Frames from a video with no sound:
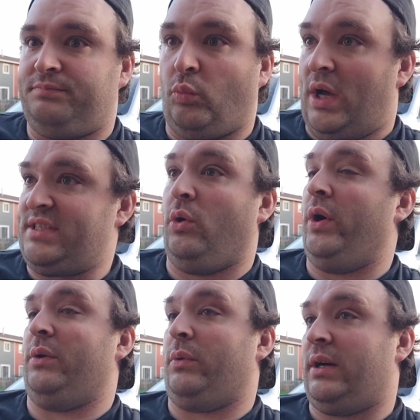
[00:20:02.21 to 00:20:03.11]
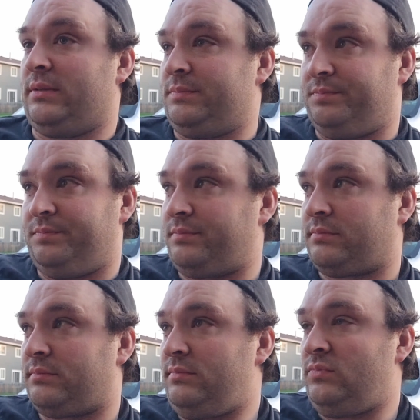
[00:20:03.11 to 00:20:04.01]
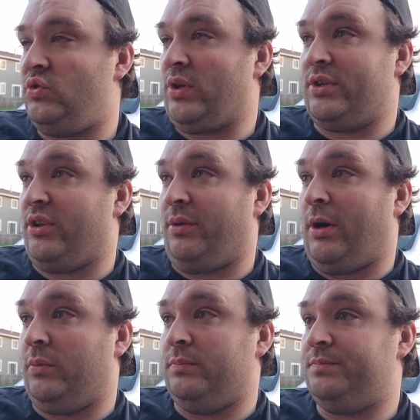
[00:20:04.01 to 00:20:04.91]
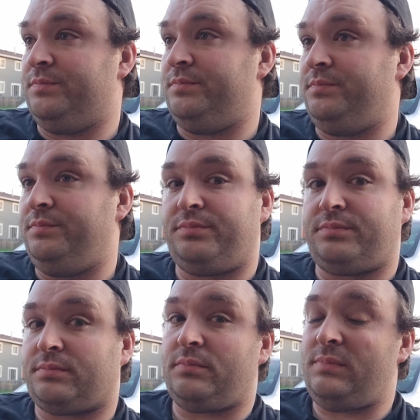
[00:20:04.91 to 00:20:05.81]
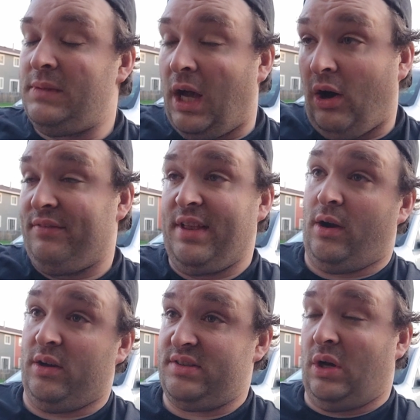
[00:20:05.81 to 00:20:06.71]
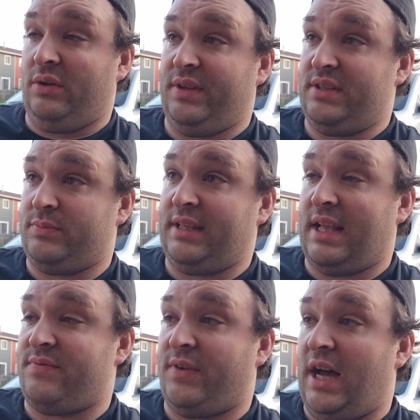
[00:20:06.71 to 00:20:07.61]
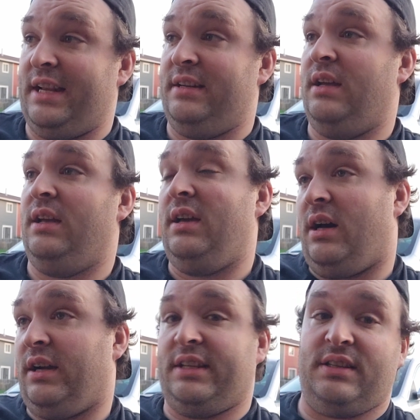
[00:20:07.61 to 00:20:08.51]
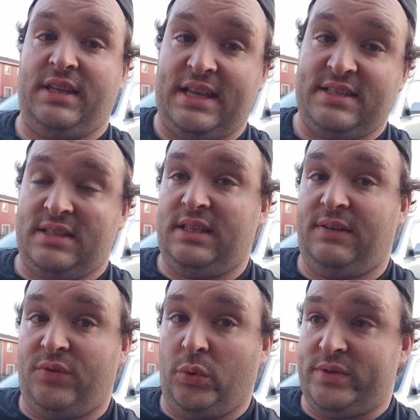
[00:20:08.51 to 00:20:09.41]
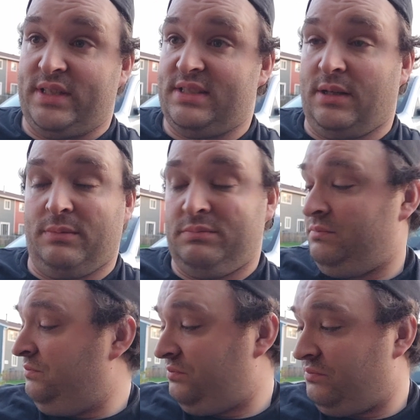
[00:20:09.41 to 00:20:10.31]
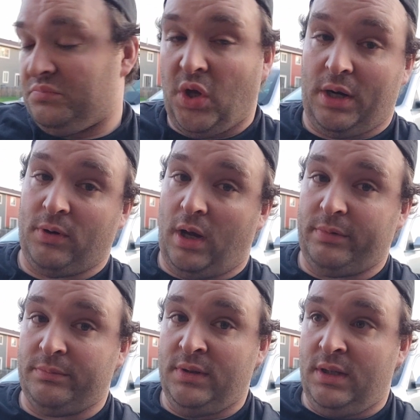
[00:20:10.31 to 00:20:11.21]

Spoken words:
Wasn't going to work. So I drilled them out. I'll have that all solved this week. That's fine. I'll get to test the fuel system. Not a problem.